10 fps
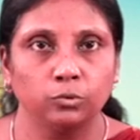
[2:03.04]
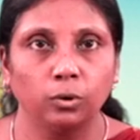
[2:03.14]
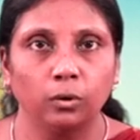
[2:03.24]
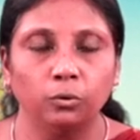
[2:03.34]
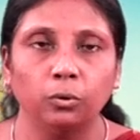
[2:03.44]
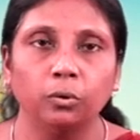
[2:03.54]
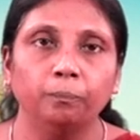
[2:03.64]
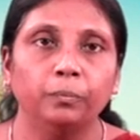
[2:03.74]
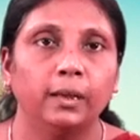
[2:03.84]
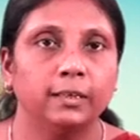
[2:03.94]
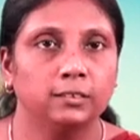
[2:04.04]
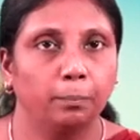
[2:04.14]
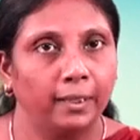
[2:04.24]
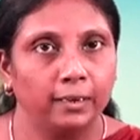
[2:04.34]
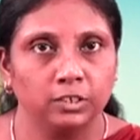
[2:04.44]
as you all know it's
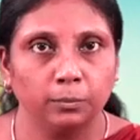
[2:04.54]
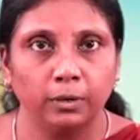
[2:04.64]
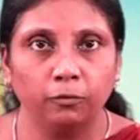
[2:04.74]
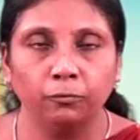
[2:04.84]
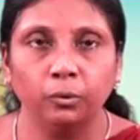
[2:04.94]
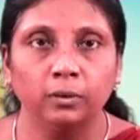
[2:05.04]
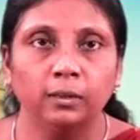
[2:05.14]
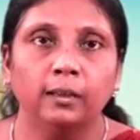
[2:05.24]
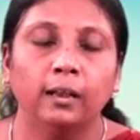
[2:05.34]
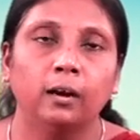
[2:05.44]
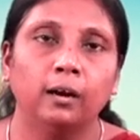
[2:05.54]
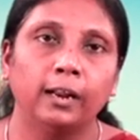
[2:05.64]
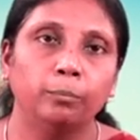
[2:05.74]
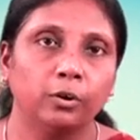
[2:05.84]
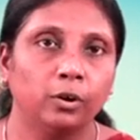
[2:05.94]
a perishable food
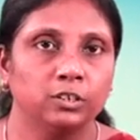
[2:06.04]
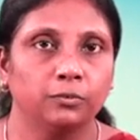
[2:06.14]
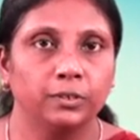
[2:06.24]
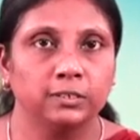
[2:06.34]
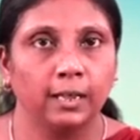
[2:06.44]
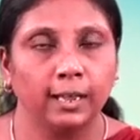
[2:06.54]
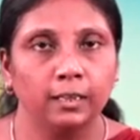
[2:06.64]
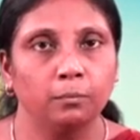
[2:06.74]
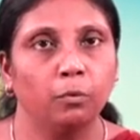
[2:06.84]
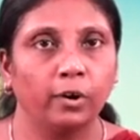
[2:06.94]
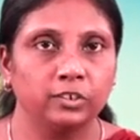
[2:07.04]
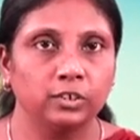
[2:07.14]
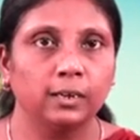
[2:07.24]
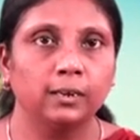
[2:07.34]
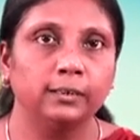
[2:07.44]
uh, and because of its high
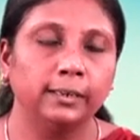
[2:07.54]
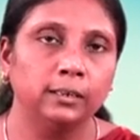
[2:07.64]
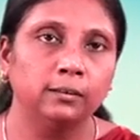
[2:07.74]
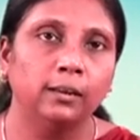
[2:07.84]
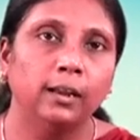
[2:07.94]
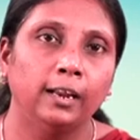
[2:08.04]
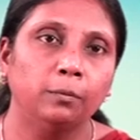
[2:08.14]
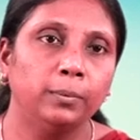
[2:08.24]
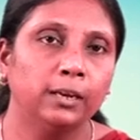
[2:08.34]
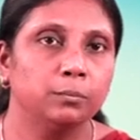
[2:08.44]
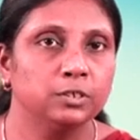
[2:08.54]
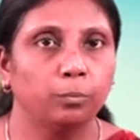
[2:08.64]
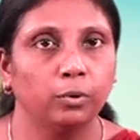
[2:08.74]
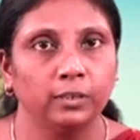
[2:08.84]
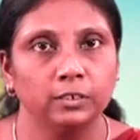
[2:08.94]
moisture content, it becomes
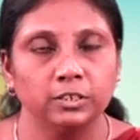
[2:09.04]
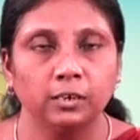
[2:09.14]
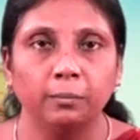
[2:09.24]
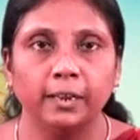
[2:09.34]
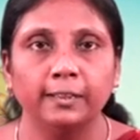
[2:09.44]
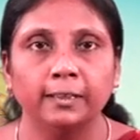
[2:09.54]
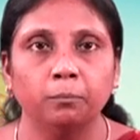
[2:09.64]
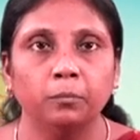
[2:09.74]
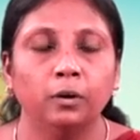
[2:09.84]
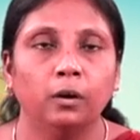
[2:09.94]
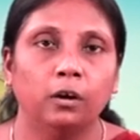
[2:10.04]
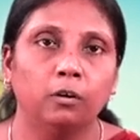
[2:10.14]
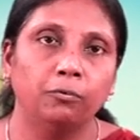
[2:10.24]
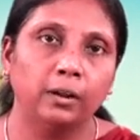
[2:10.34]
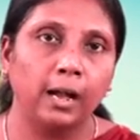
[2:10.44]
a potential medium
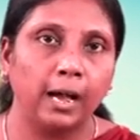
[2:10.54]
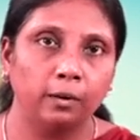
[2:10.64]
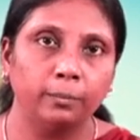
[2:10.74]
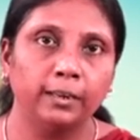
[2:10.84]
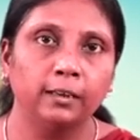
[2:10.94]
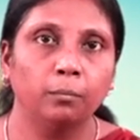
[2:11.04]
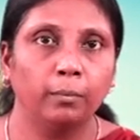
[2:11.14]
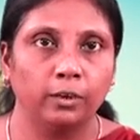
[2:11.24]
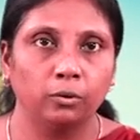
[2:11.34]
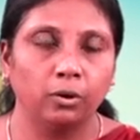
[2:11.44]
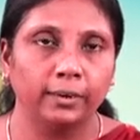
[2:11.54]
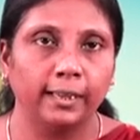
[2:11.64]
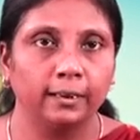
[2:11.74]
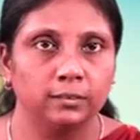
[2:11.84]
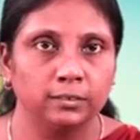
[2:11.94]
uh, for harboring
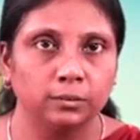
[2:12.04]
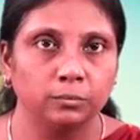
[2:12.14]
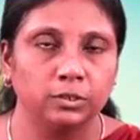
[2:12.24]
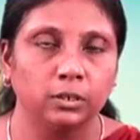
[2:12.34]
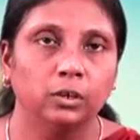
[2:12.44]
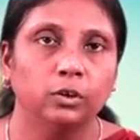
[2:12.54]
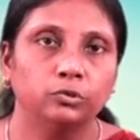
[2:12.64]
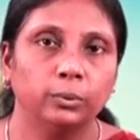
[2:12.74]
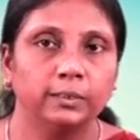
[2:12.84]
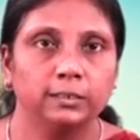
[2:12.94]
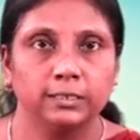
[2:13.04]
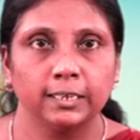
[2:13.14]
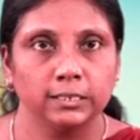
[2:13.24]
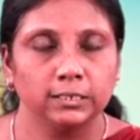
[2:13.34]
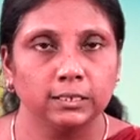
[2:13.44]
microorganisms. So it is
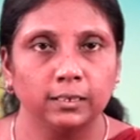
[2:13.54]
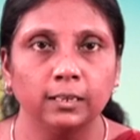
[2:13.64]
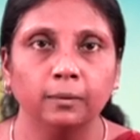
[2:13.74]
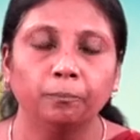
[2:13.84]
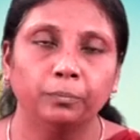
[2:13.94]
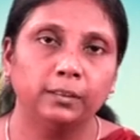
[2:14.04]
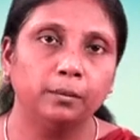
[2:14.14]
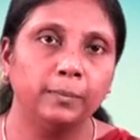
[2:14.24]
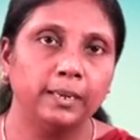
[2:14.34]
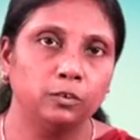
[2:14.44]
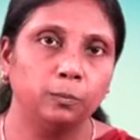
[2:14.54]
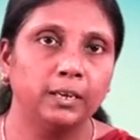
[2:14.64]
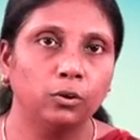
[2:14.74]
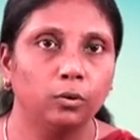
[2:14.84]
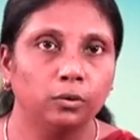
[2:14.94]
necessary that the meat
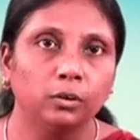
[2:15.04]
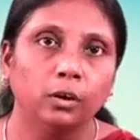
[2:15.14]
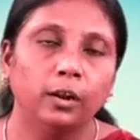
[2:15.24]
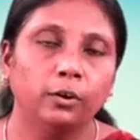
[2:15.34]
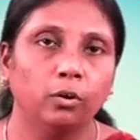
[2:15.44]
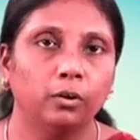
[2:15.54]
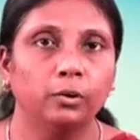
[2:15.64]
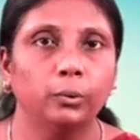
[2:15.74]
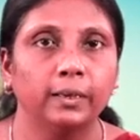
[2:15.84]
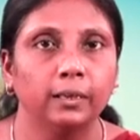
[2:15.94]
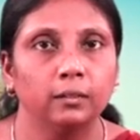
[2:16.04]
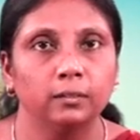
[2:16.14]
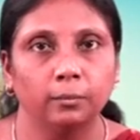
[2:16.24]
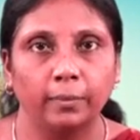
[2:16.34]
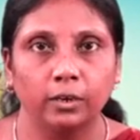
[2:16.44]
be cooked in order to kill
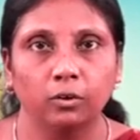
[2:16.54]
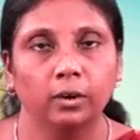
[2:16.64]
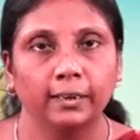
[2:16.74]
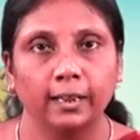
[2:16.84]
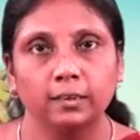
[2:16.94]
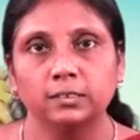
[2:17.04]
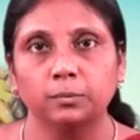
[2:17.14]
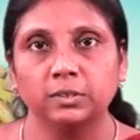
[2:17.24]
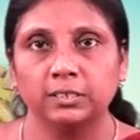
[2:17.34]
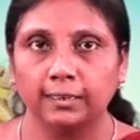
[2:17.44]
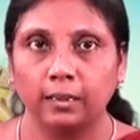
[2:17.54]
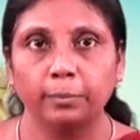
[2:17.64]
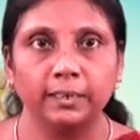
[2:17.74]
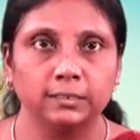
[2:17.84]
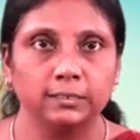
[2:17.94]
the microorganisms that are
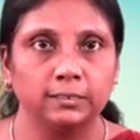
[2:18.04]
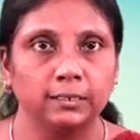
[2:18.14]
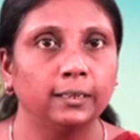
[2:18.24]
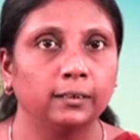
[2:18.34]
present in